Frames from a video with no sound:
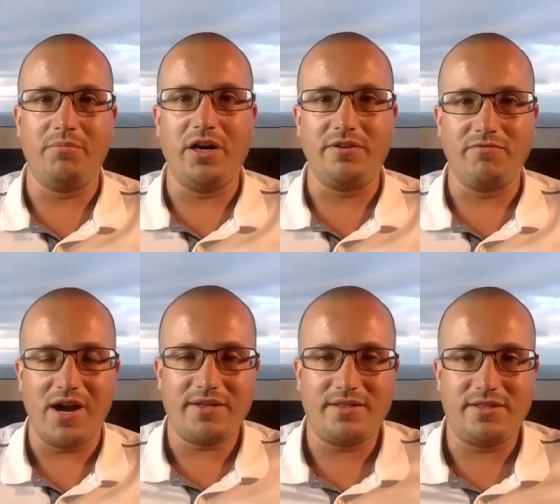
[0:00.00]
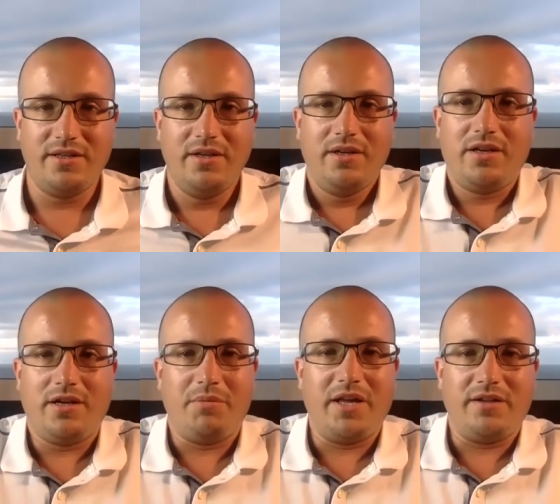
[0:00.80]
unrest
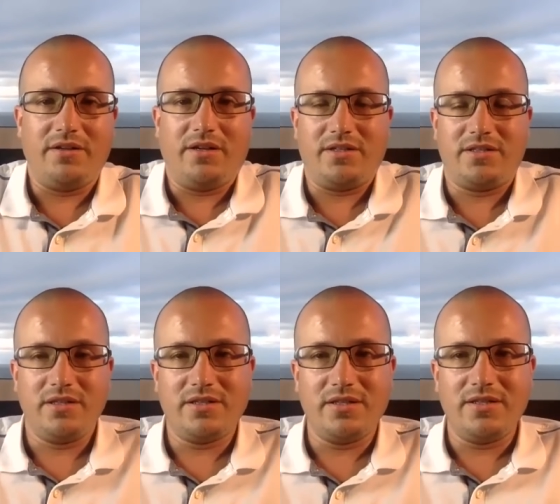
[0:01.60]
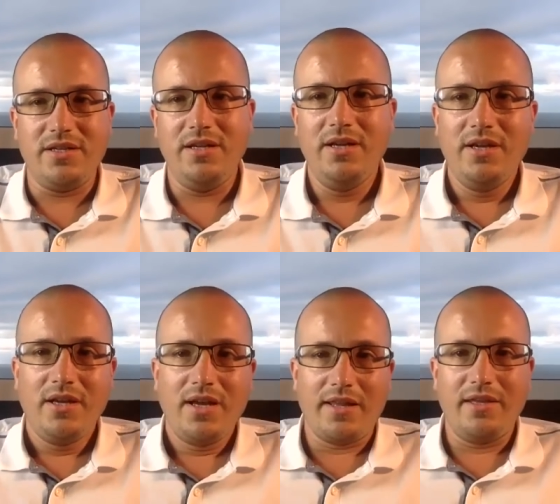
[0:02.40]
and uncertainty.
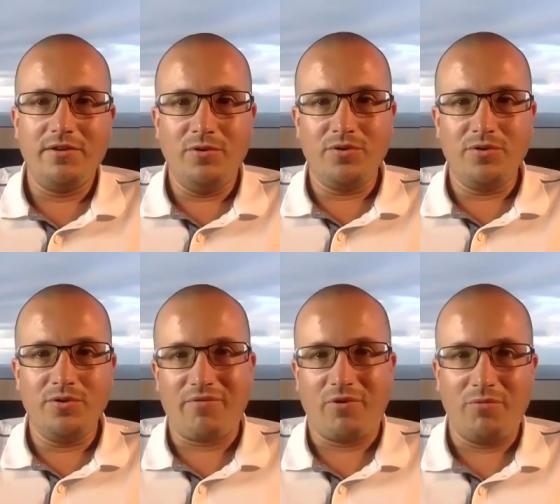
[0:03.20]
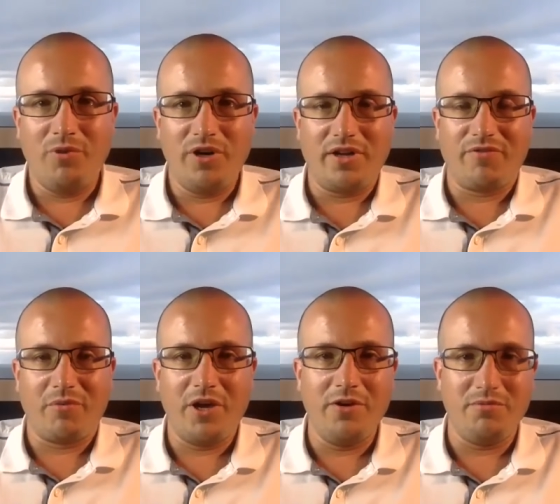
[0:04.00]
And then also everyone working
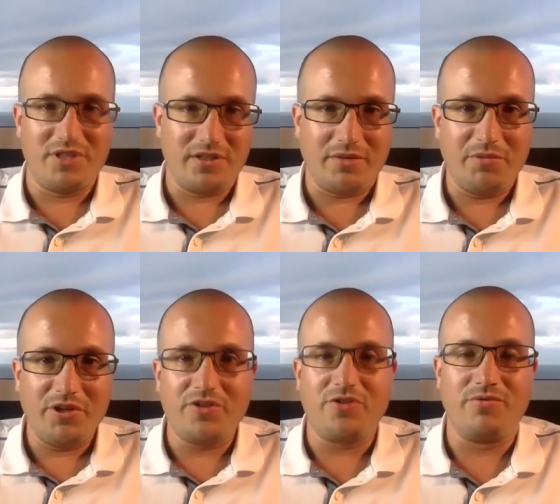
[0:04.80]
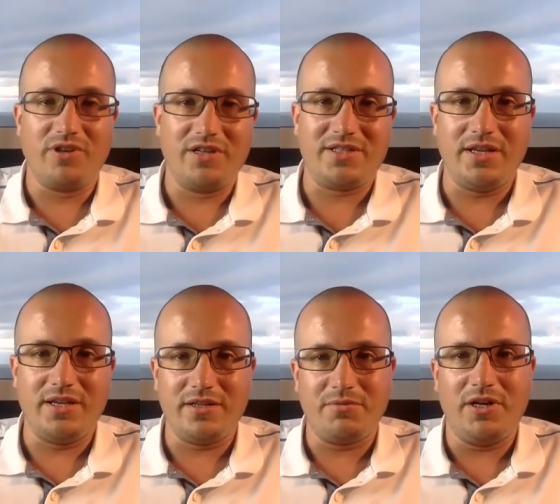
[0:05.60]
from homes and commercial real
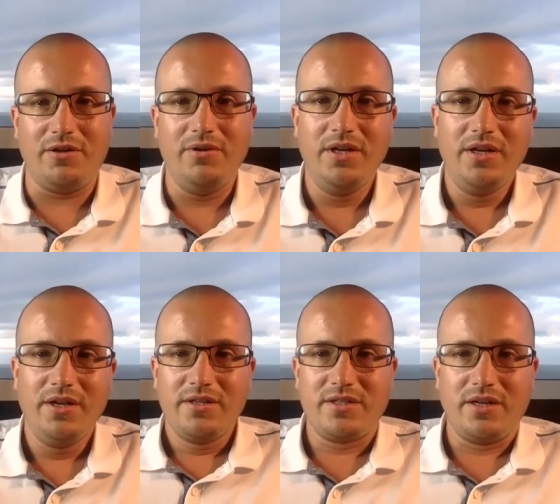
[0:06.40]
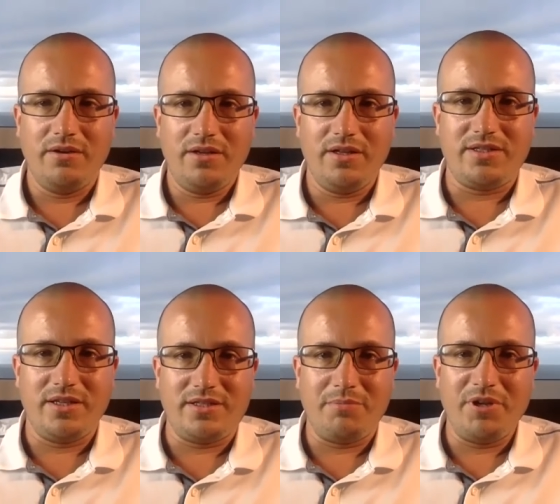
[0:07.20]
estate as well. So
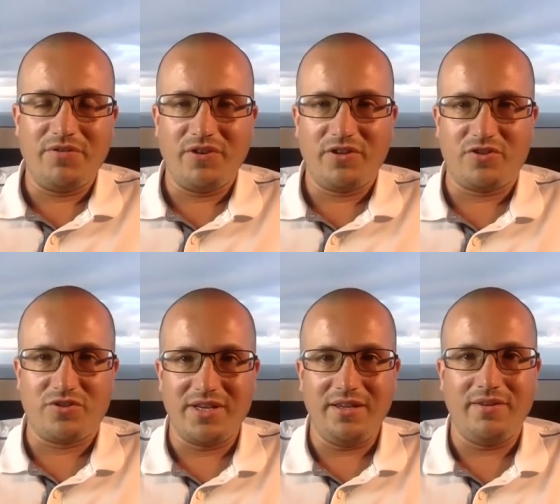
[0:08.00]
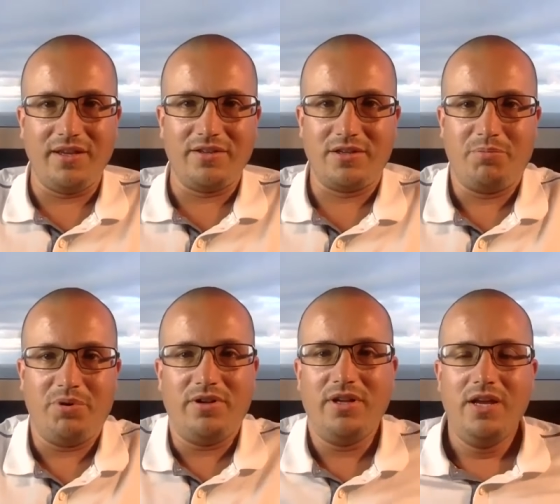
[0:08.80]
it's a bit of a tricky thing to
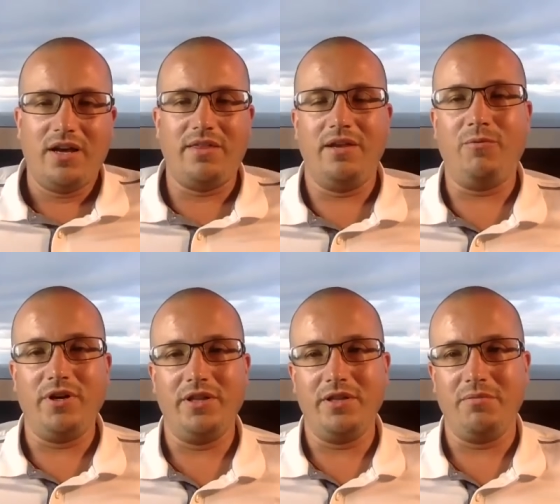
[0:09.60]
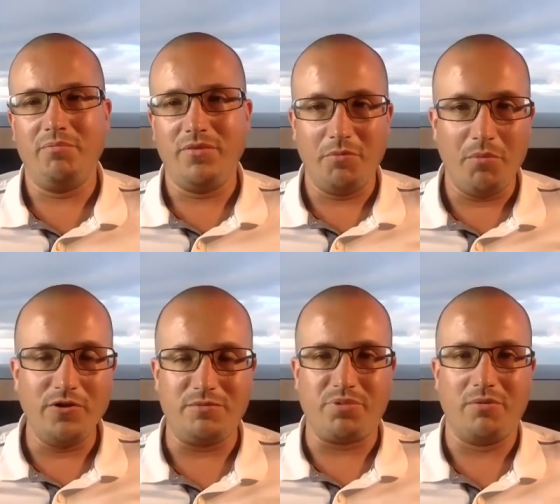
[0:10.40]
put. I think one of the
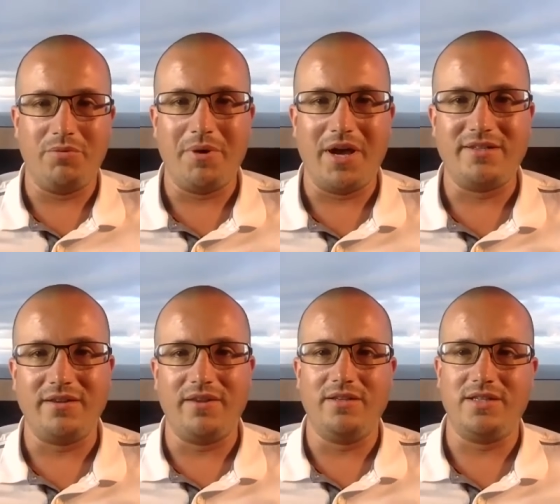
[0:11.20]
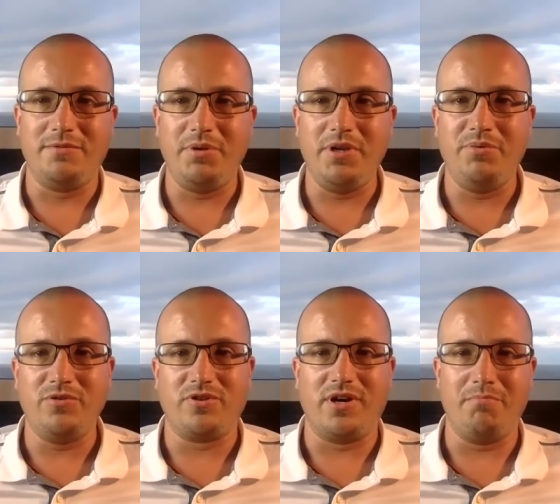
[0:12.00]
most problematic things is people
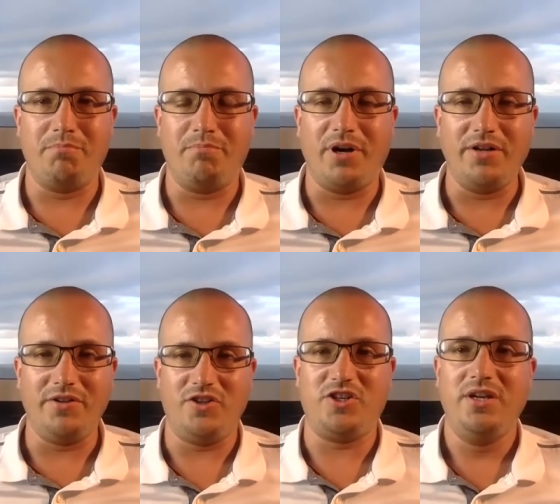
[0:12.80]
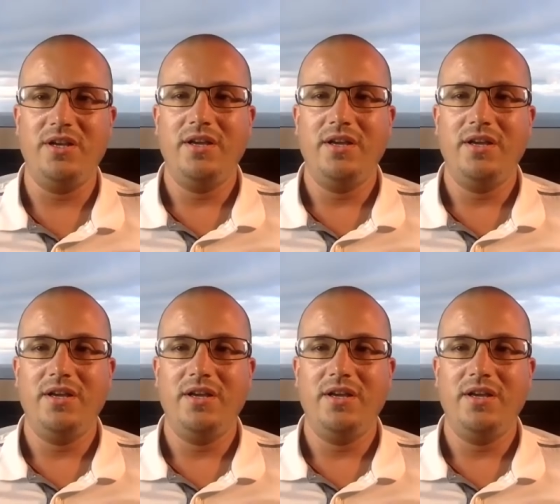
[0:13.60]
try and bunch,